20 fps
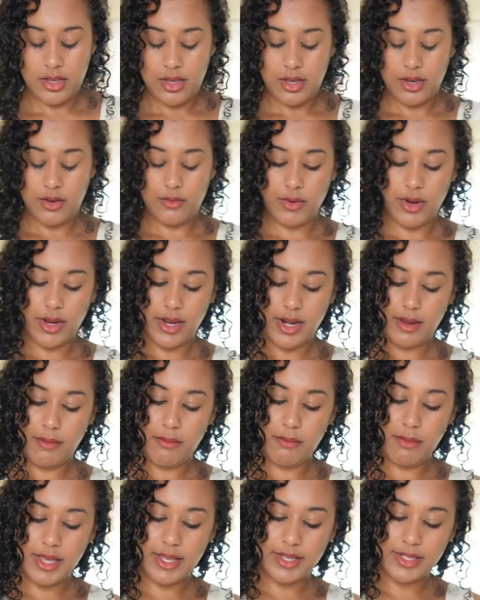And we're gonna
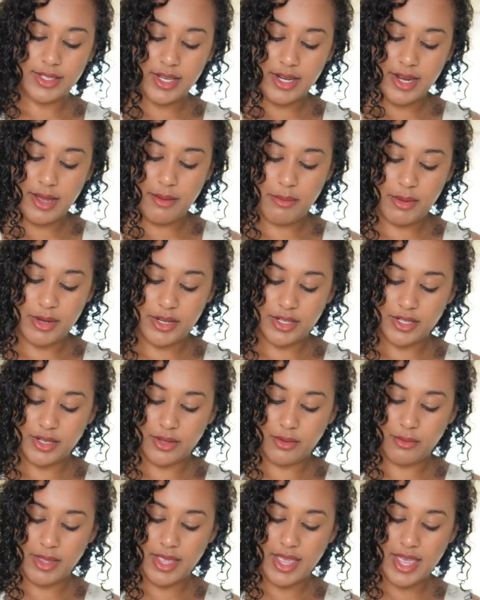mix it up
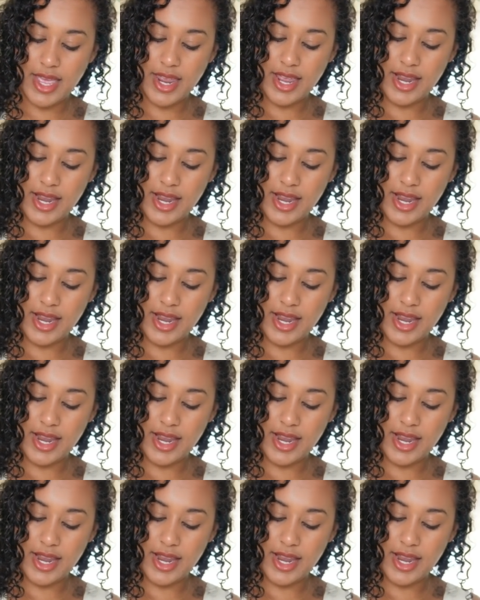until we get